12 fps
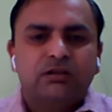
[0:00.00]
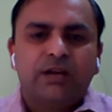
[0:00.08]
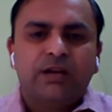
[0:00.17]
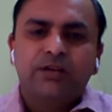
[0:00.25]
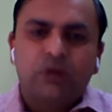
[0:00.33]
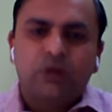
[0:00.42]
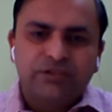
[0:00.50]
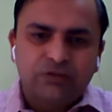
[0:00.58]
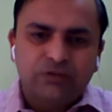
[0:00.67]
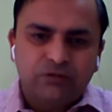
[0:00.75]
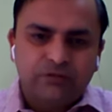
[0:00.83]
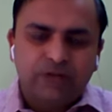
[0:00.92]
and causes
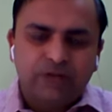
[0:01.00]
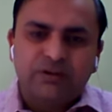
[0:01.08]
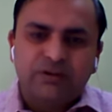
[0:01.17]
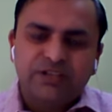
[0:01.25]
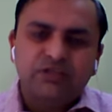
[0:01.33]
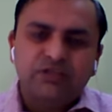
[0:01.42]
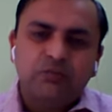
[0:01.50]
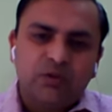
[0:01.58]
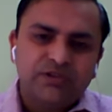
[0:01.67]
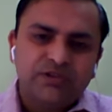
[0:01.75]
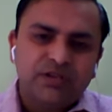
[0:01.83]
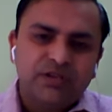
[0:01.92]
of advantages of
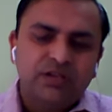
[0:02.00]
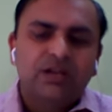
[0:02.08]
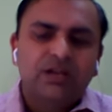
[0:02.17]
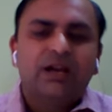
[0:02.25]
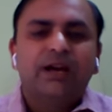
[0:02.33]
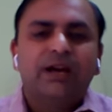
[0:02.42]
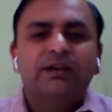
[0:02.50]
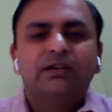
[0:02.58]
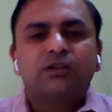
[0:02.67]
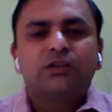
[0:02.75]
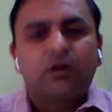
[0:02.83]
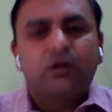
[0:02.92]
posture and
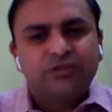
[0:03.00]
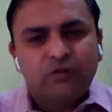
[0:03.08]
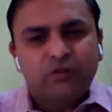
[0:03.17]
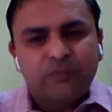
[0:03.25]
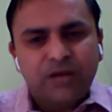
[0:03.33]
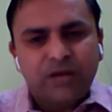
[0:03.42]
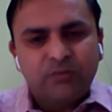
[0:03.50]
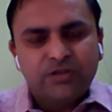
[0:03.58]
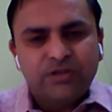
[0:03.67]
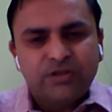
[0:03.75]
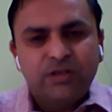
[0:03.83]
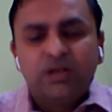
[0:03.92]
causes of bad
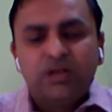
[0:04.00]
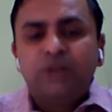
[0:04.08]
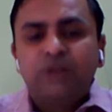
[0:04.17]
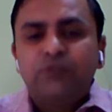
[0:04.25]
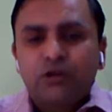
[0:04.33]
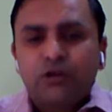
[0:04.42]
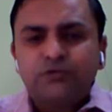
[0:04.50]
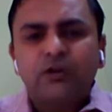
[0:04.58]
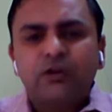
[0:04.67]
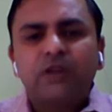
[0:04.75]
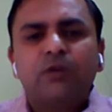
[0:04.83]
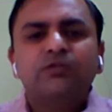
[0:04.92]
posture. We also
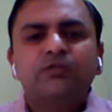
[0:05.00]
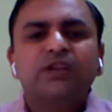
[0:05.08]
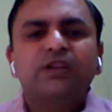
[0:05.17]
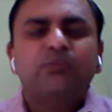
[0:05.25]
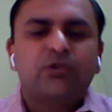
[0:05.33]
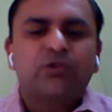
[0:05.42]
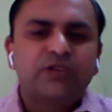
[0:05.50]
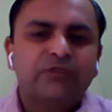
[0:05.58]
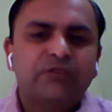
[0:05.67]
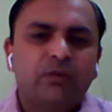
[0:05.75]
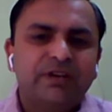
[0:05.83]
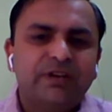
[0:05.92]
talk about the postural
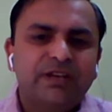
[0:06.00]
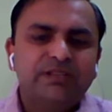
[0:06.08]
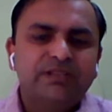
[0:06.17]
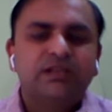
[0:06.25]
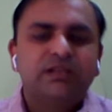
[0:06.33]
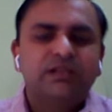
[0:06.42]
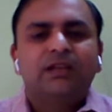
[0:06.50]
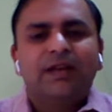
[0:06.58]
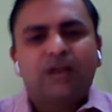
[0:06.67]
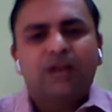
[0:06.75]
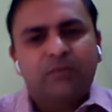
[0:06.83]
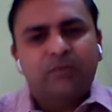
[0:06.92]
deformities
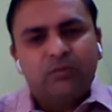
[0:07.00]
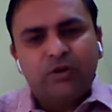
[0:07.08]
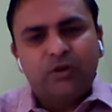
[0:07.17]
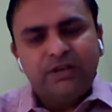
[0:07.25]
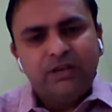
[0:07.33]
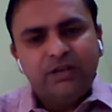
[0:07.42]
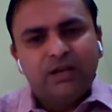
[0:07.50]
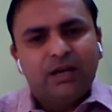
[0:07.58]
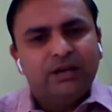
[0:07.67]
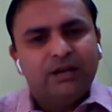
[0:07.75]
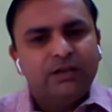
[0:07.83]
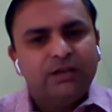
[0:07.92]
like upper body
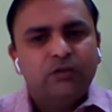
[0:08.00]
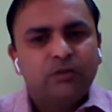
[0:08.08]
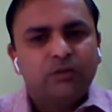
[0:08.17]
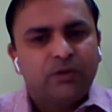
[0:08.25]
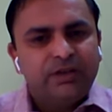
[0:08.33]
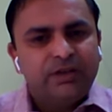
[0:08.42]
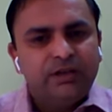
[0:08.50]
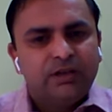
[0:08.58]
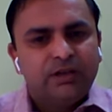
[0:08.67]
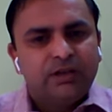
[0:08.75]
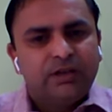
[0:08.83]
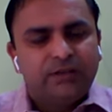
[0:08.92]
and the lower body
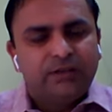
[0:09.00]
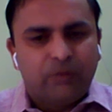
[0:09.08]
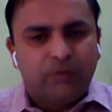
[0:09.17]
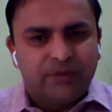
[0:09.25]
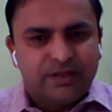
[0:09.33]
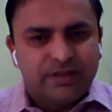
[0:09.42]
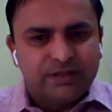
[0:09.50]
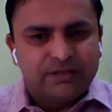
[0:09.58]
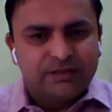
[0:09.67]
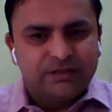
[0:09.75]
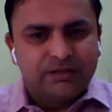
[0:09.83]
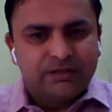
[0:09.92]

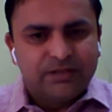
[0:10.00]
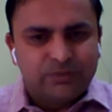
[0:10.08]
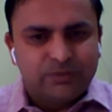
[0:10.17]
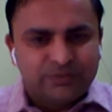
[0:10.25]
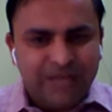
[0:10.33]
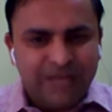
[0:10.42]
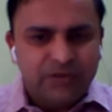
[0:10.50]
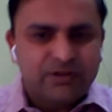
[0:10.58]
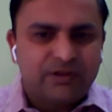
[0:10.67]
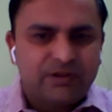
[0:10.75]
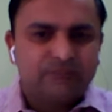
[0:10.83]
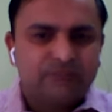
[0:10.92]
deformities. So, thank you,
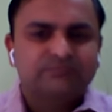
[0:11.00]
children.